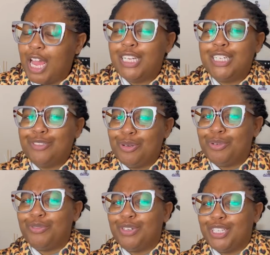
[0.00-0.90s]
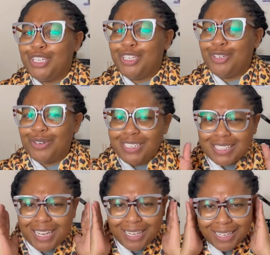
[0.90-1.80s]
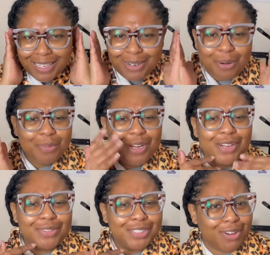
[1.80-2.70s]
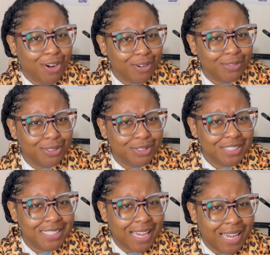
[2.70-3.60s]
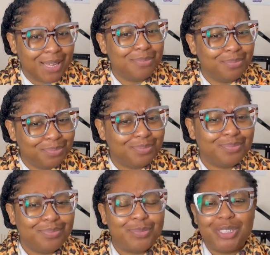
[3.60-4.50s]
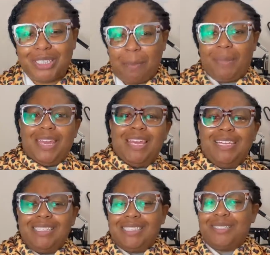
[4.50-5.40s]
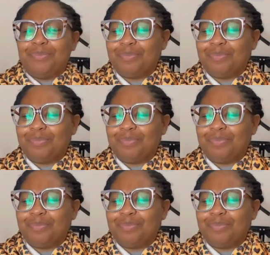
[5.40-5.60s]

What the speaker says: This would be really cute. It's like an earmuff scarf little set with some mittens.